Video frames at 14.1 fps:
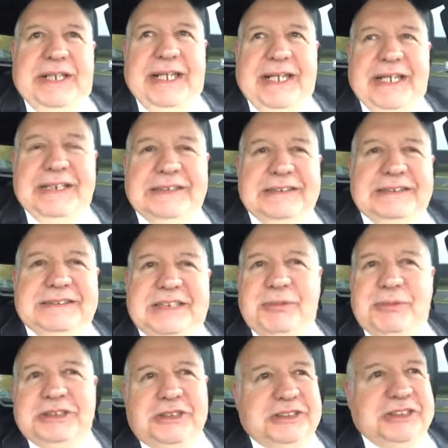and some
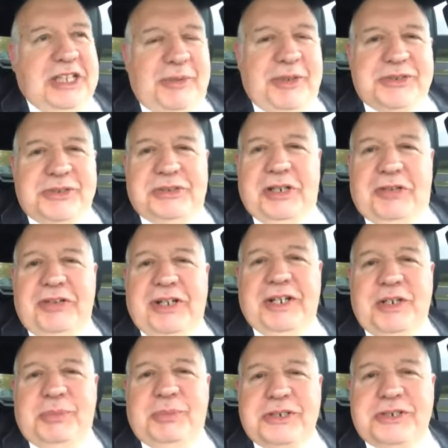insurance companies will cover
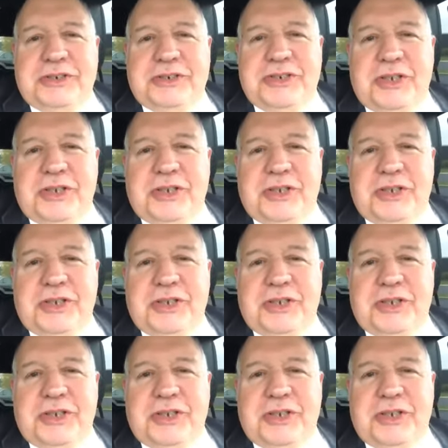acupuncture